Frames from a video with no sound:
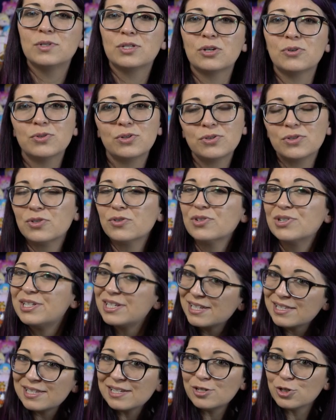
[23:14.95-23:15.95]
So those are
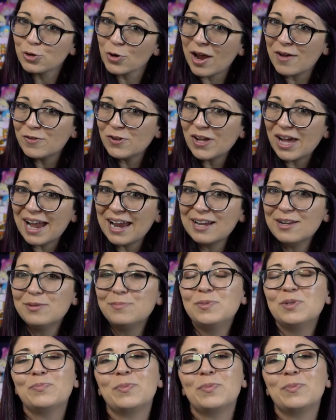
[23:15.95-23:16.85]
decent travel items,